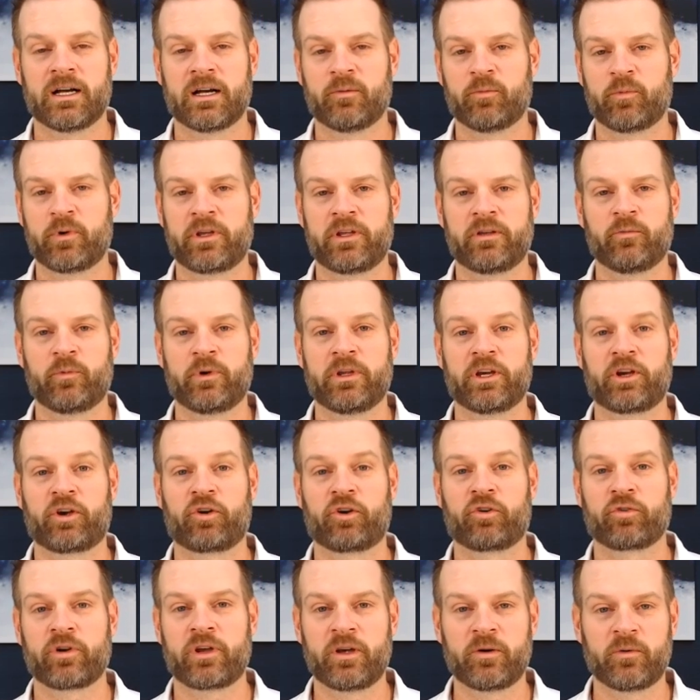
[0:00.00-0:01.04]
We
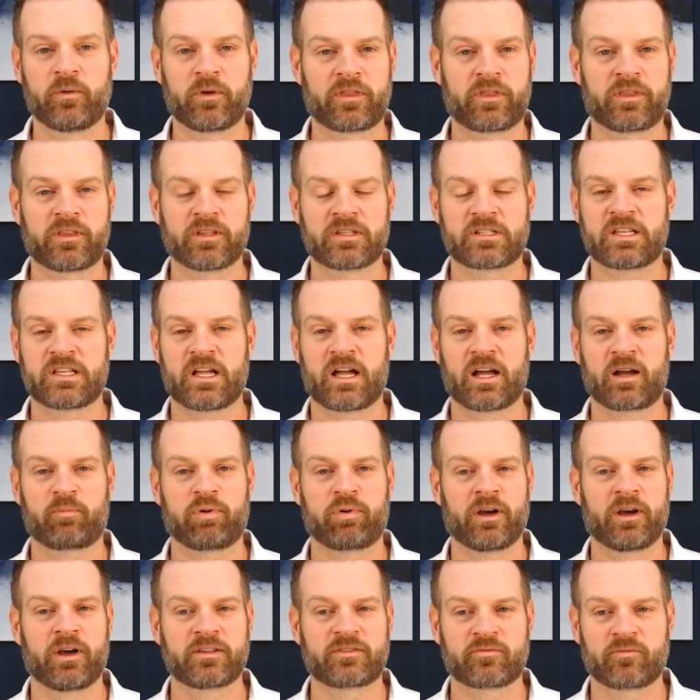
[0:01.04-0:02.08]
agree with the stock
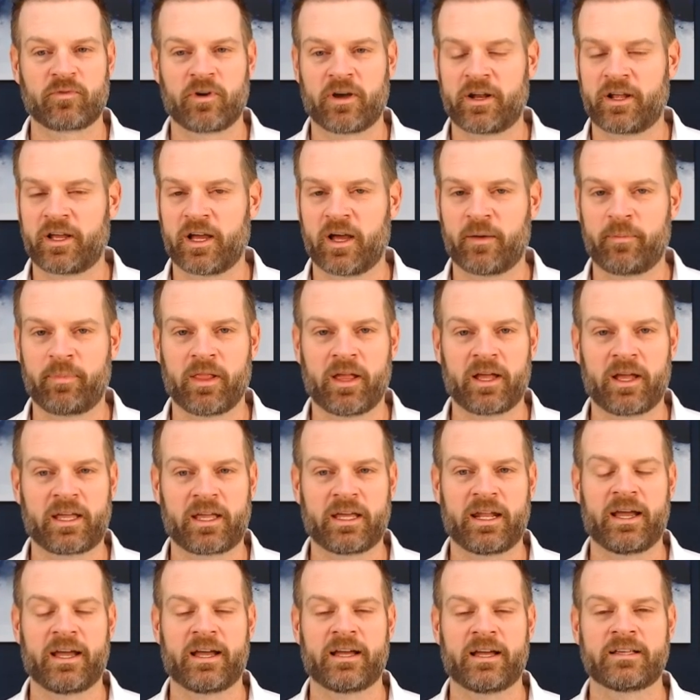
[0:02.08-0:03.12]
price running up like it
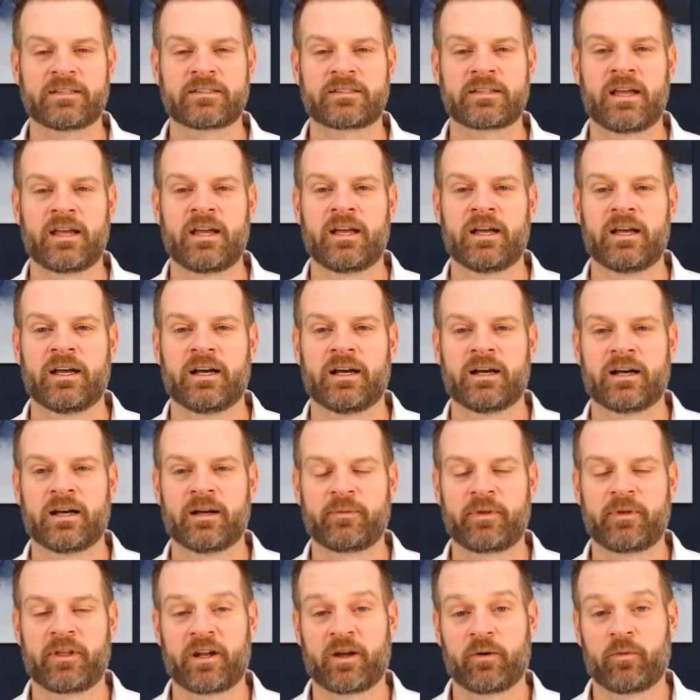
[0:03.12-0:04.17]
has,
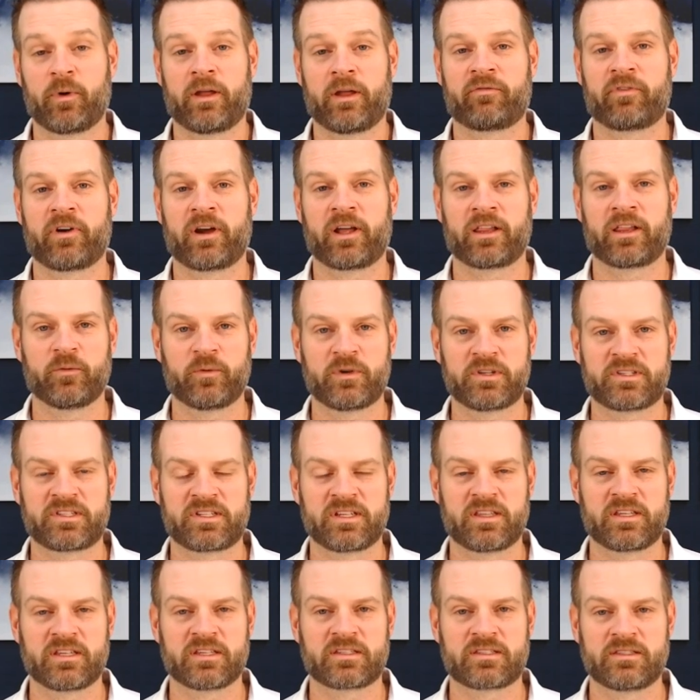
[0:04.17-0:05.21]
you know, and frankly, we see
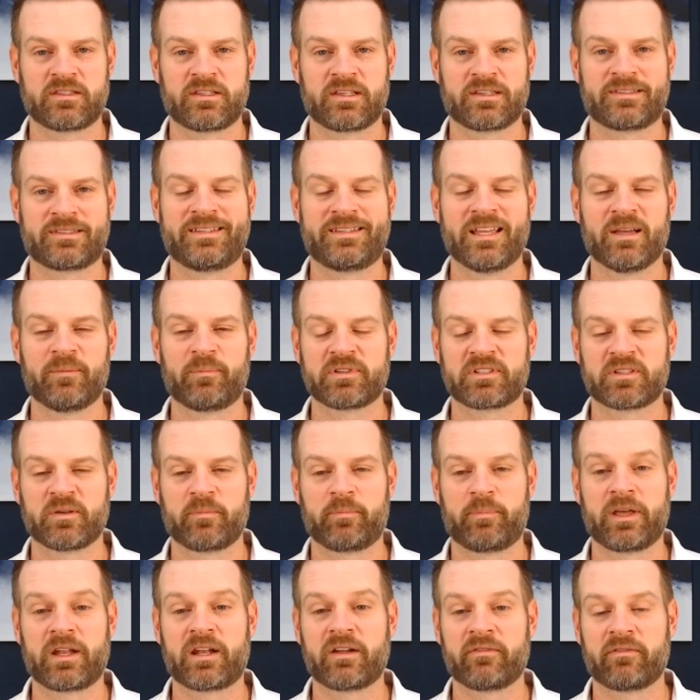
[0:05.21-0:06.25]
this dip as a
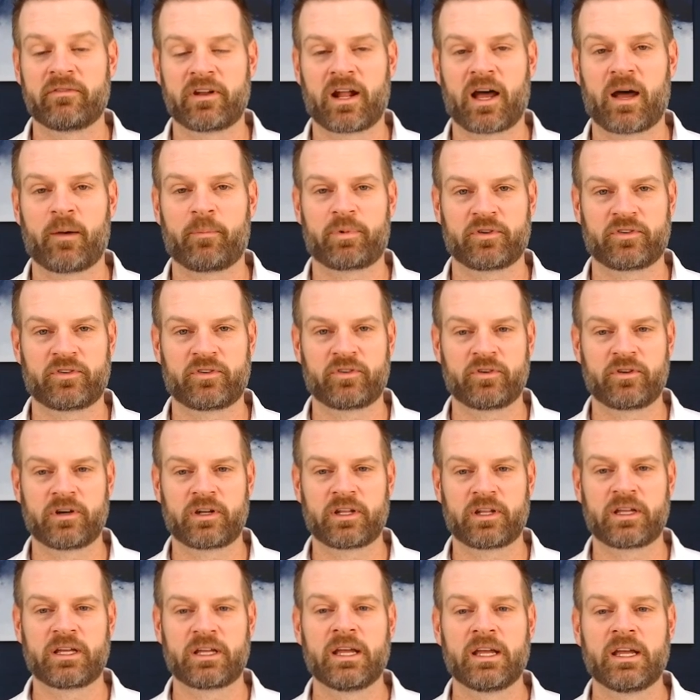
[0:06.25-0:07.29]
bit of an
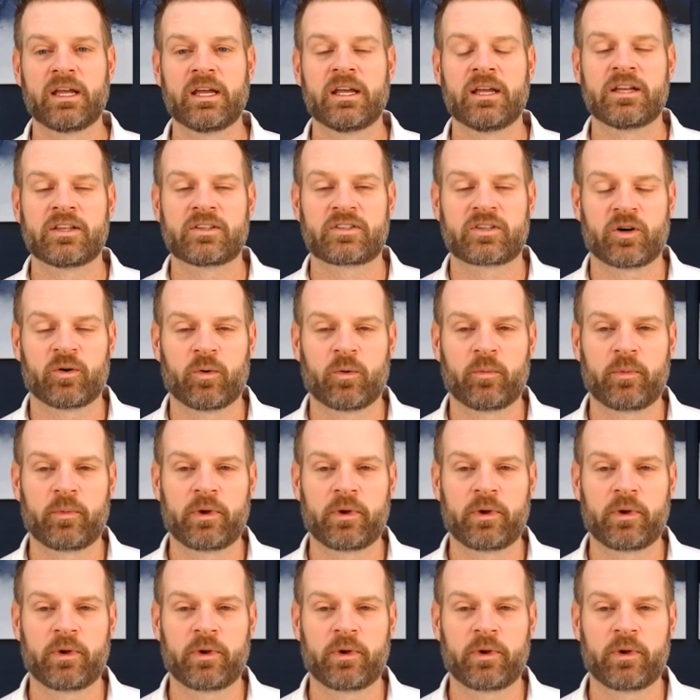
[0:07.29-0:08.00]
opportunity. So